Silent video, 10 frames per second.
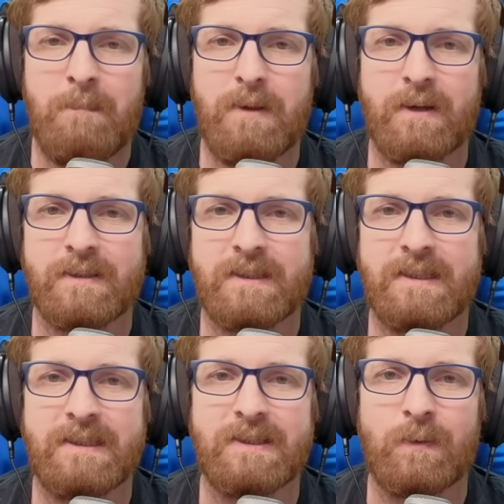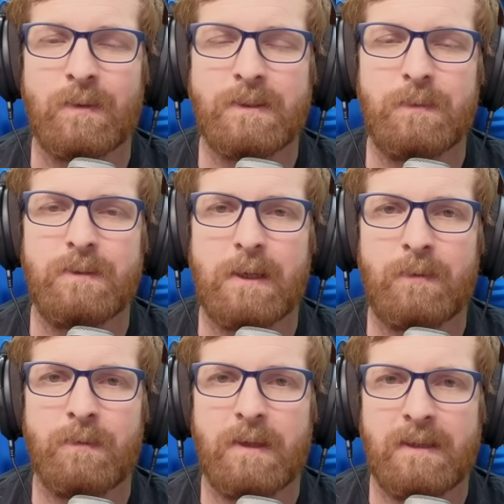because this is going to
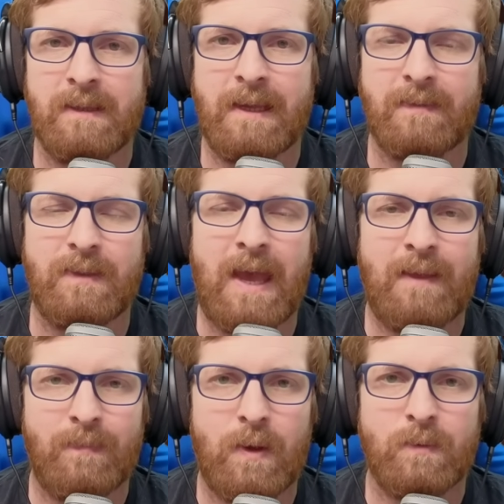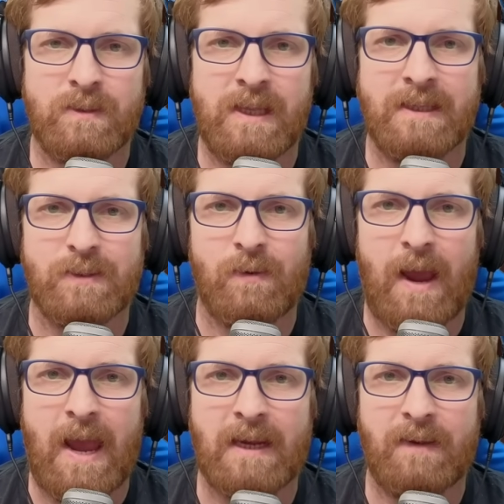double the length that those things are
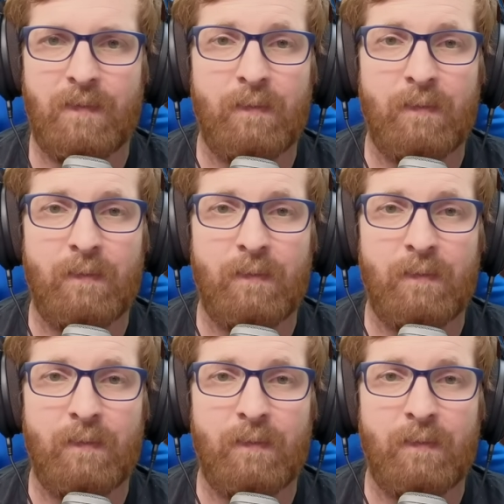active.